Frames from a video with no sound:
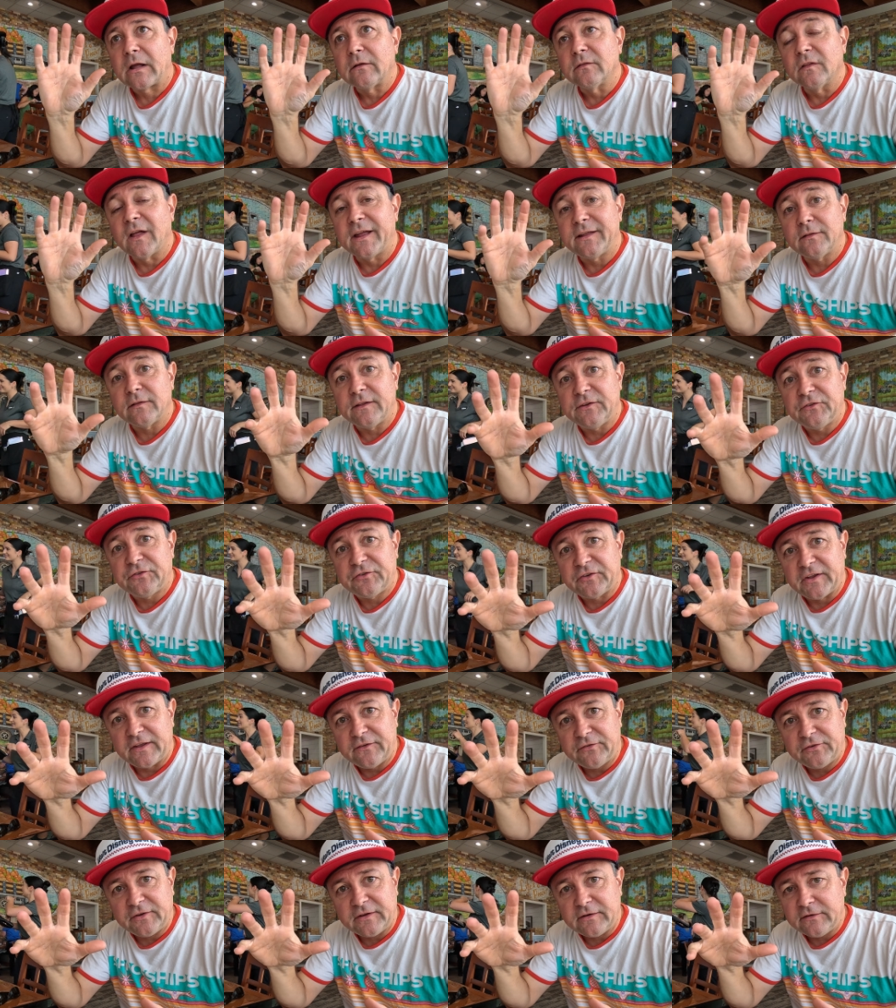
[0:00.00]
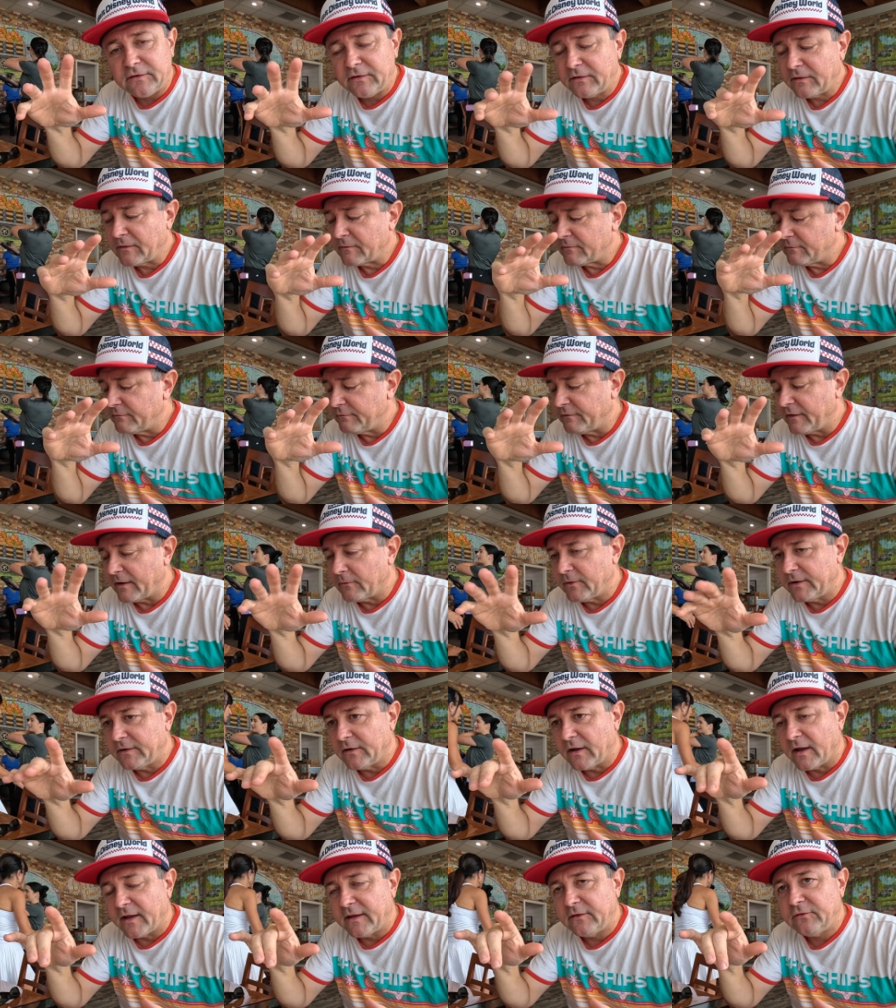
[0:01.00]
Lightly seasoned, very
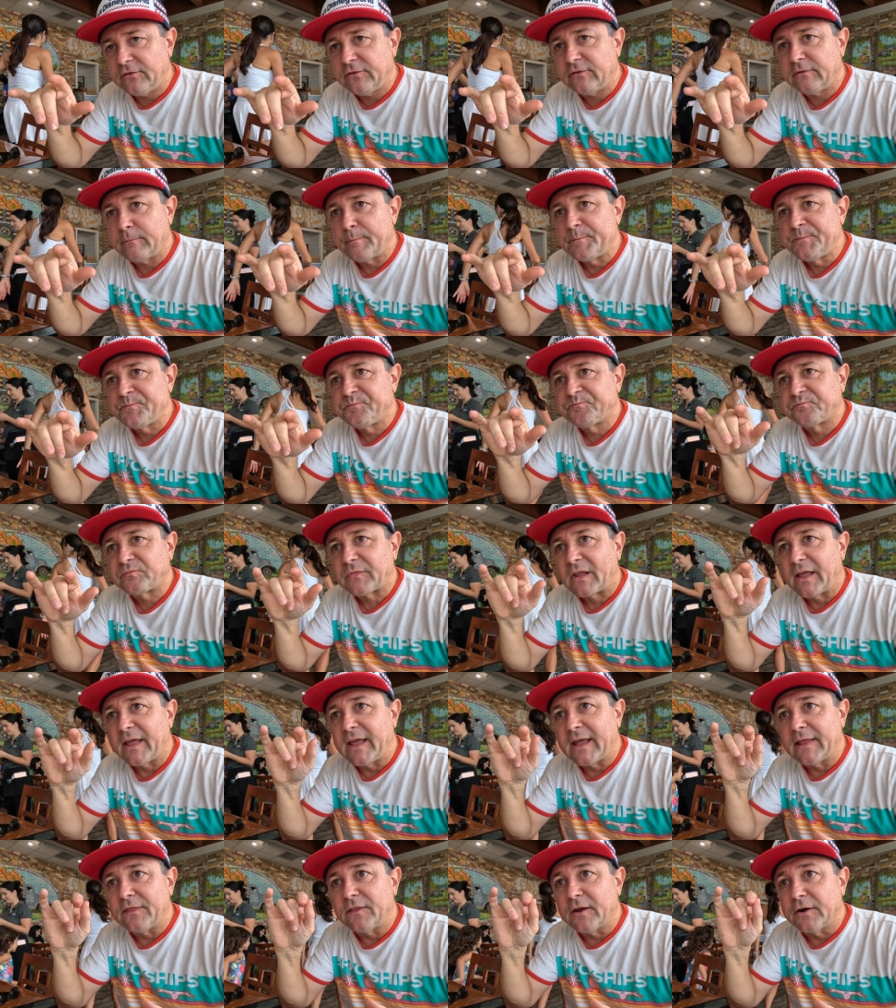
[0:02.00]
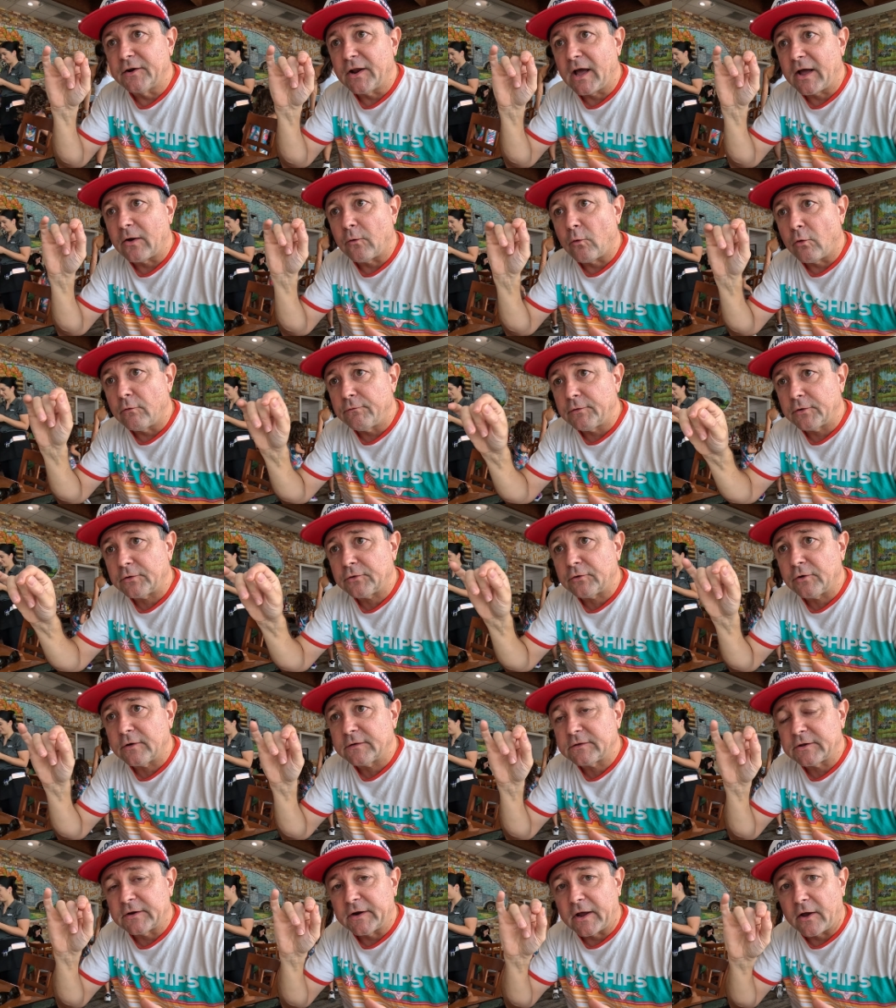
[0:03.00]
nice, and they're not
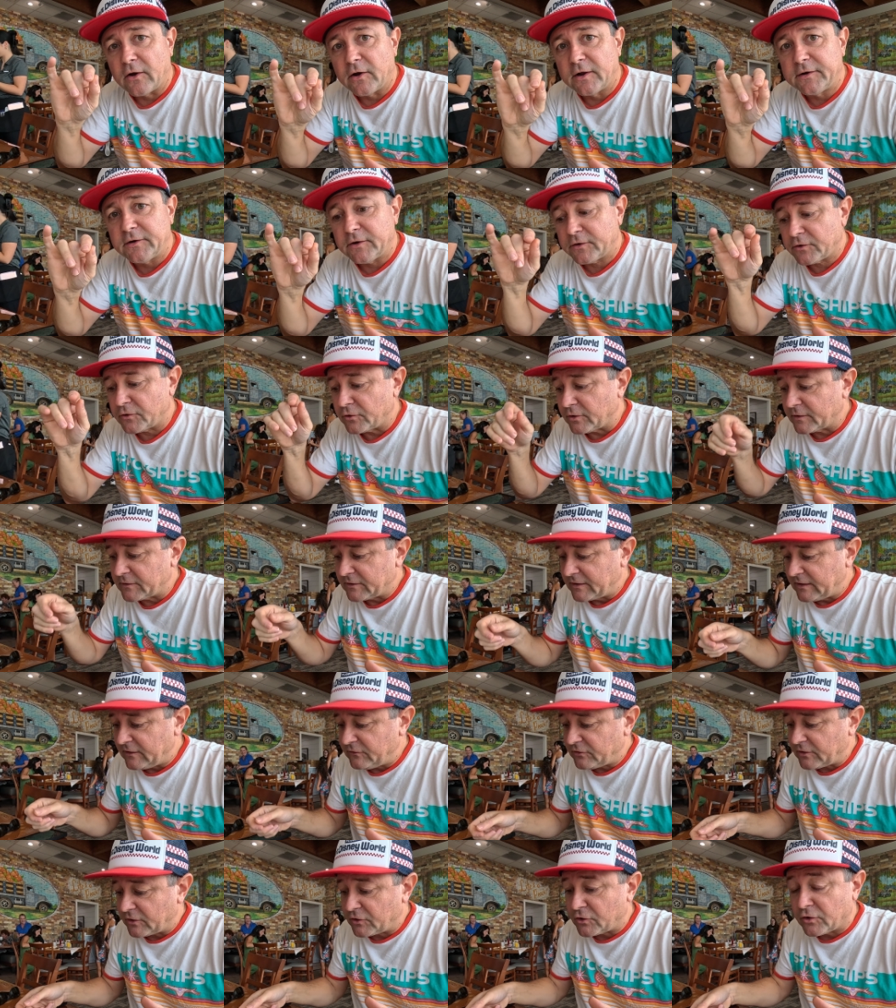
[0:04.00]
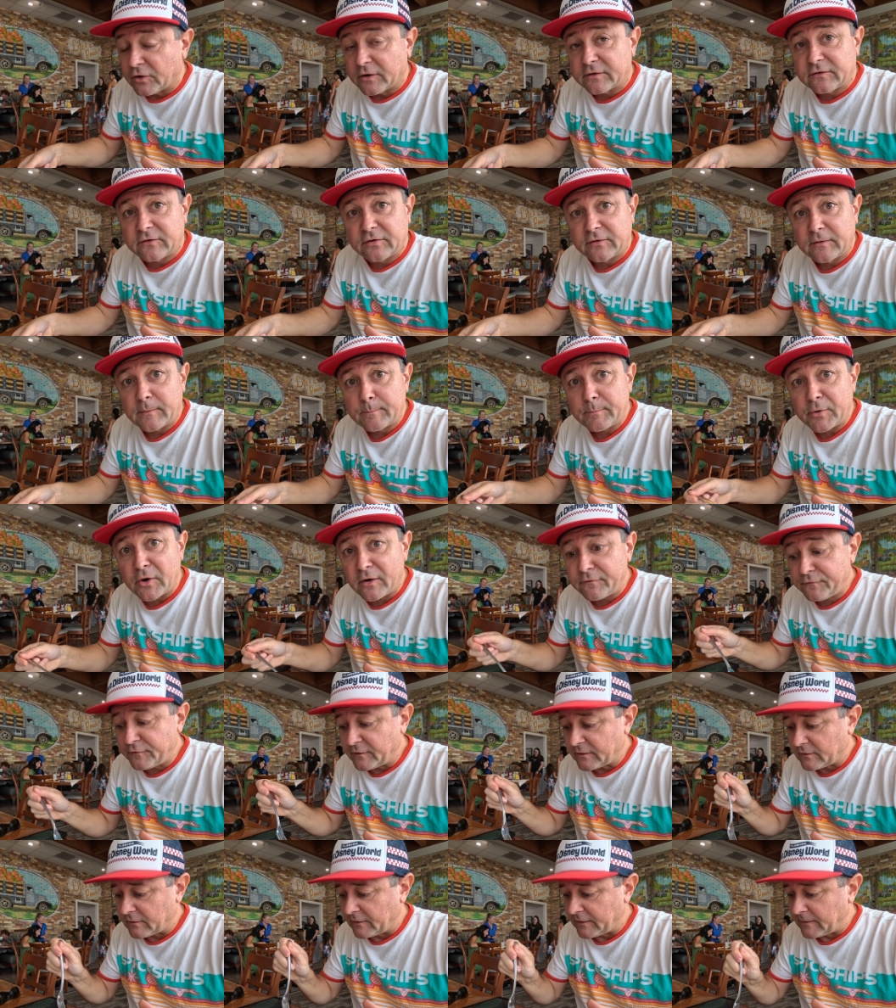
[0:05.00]
overcooked, they're not undercooked. These are cooked
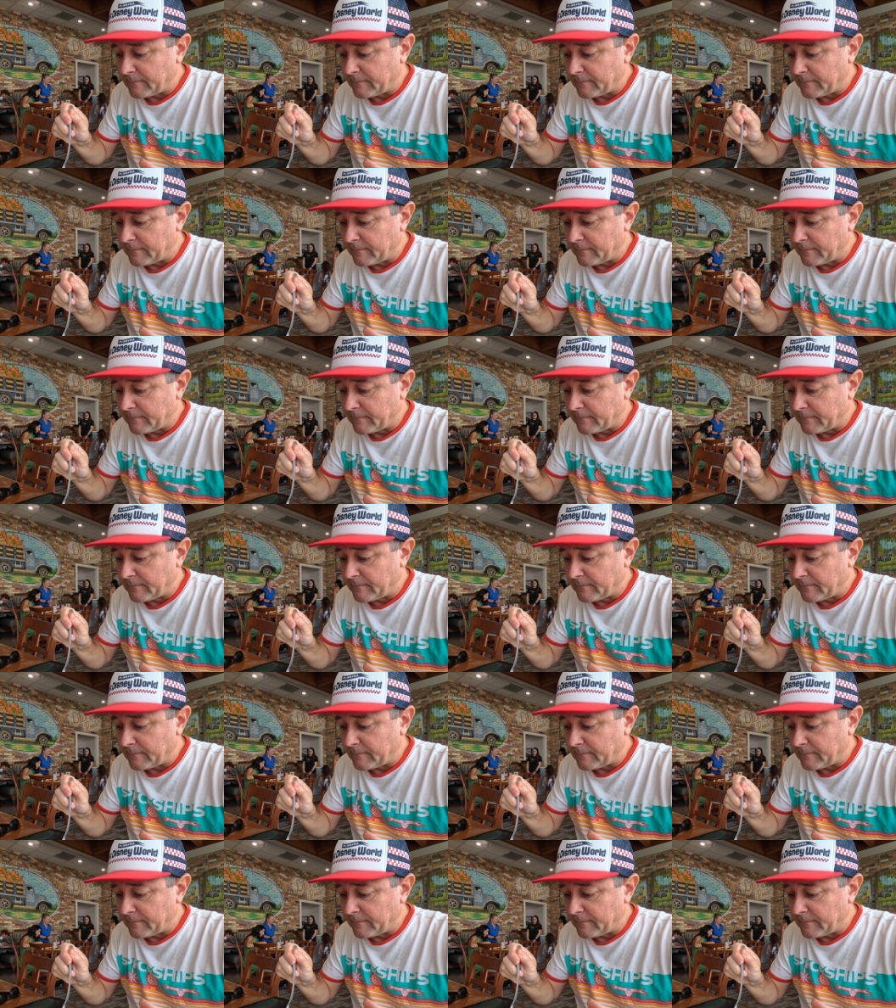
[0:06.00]
perfectly.